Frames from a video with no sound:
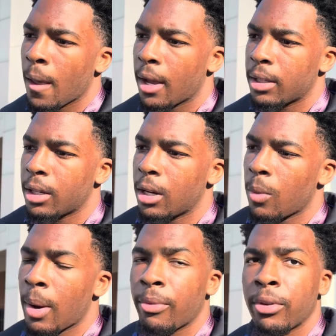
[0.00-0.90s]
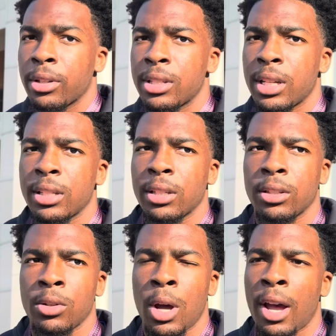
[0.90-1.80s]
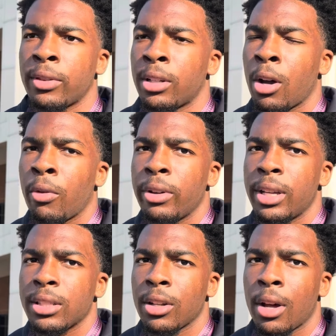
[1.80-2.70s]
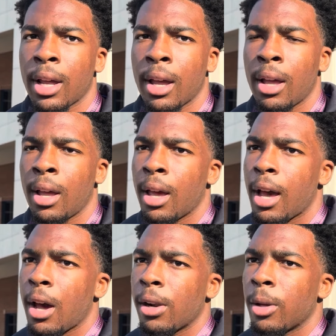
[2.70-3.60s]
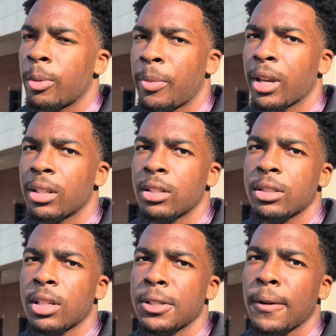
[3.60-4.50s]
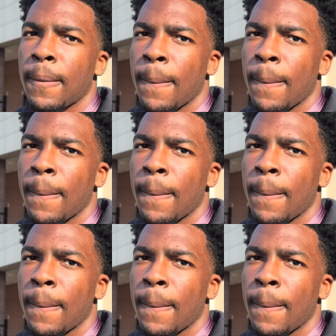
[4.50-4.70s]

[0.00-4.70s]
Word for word: and then uh, right before the season, you know, after the OVs and all that, I'll uh, be making a decision.